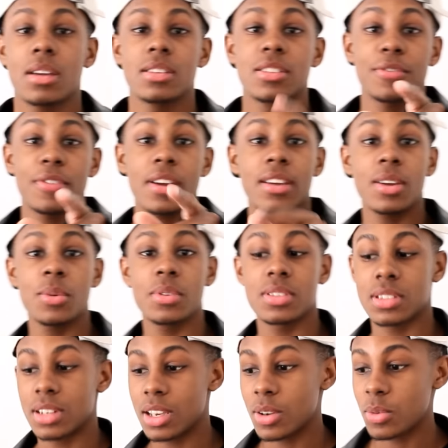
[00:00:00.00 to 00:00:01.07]
Cause if I get with
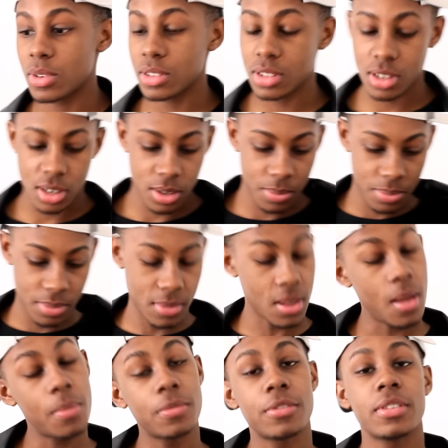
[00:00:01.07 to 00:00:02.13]
Zendaya one time,
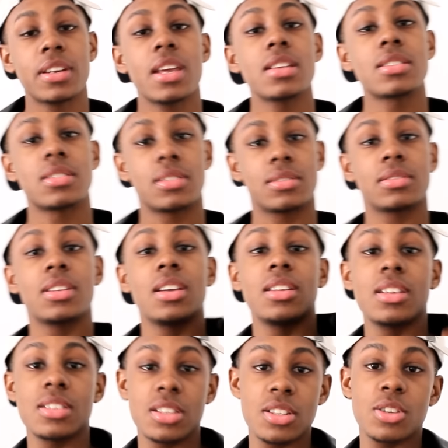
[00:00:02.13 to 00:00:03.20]
I'm finessing. And
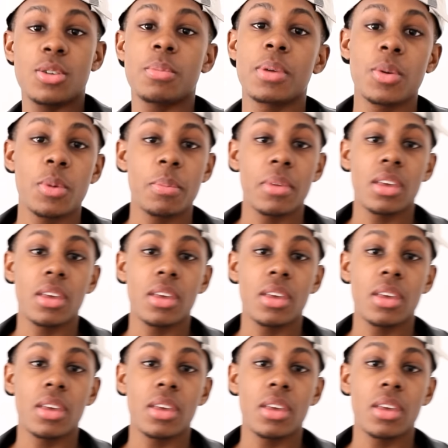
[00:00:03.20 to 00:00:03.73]
then she gonna be with